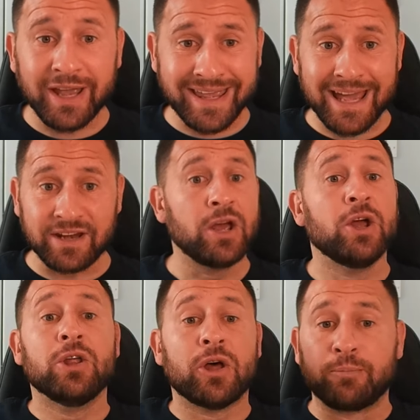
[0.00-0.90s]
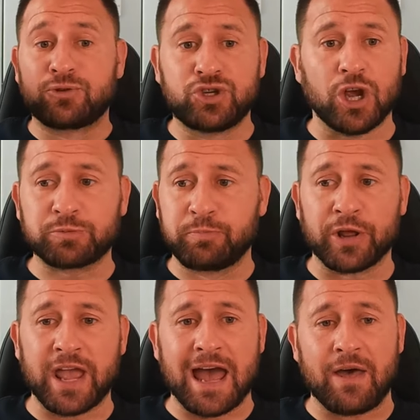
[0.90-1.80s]
Again, I'm just
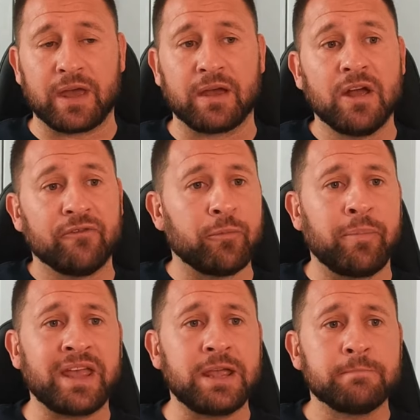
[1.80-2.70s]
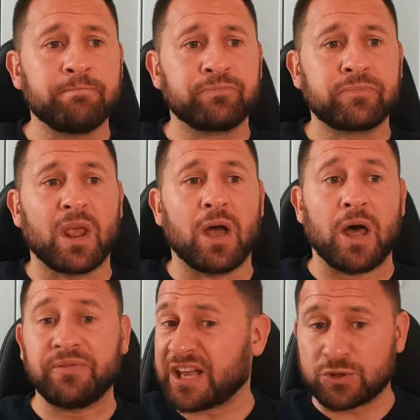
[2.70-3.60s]
putting it out there. For me,
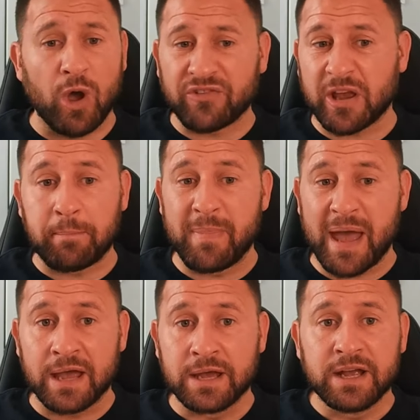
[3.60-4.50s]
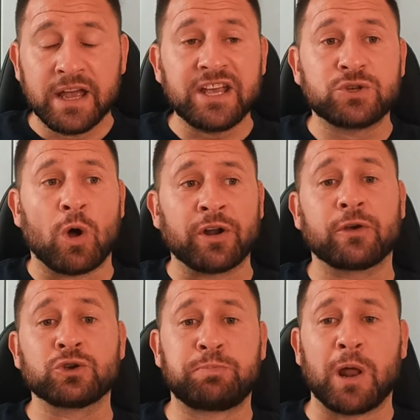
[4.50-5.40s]
that's why I said meh. He's one of
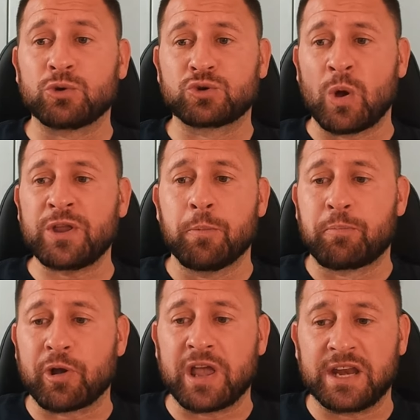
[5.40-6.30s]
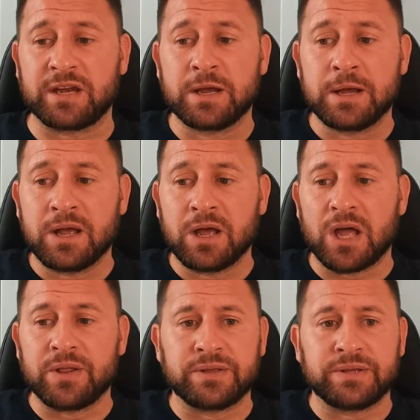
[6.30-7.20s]
those blokes, when you bring in,
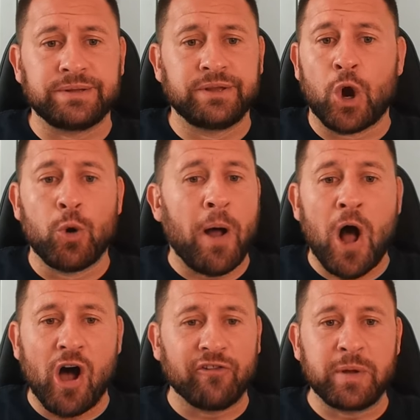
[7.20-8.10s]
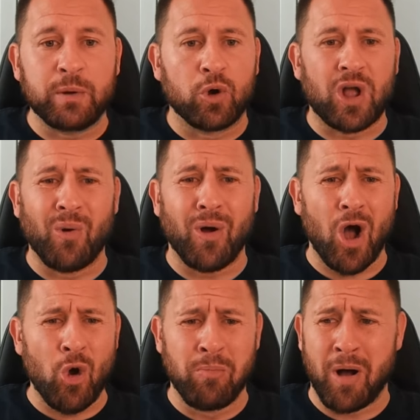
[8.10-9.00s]
no part of me will go,
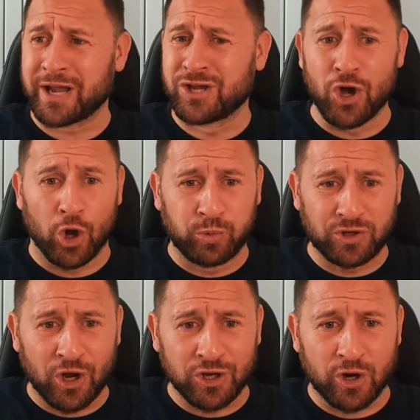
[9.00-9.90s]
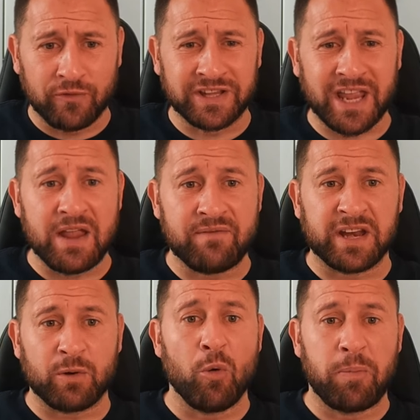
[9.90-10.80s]
oh my God, we signed Jonathan
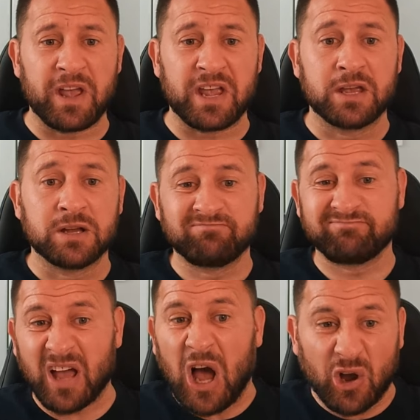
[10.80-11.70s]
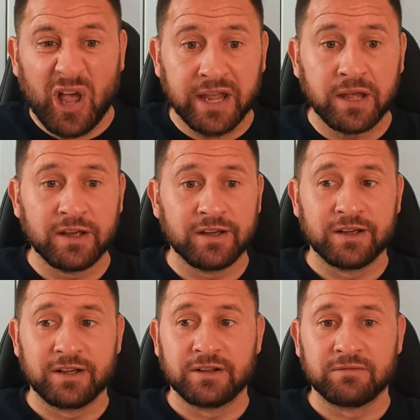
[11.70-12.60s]
David. It will be, okay,
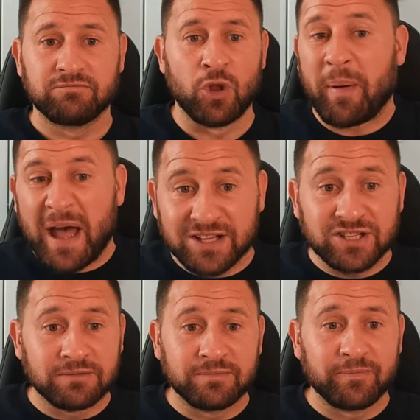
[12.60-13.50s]
not bad.